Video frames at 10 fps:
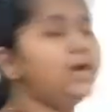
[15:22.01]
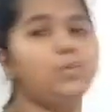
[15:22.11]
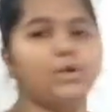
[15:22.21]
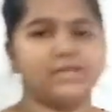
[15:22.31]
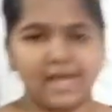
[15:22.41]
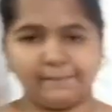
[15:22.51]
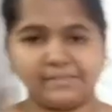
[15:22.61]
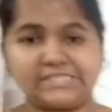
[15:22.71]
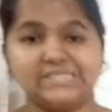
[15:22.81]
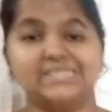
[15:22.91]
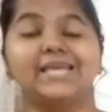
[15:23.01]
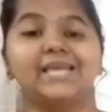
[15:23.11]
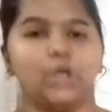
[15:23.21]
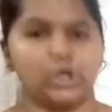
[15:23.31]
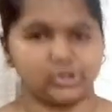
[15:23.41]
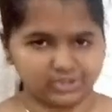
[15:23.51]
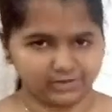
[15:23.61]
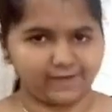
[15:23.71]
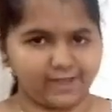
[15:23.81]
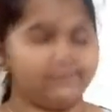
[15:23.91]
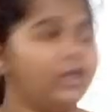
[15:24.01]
what happens is they cannot survive.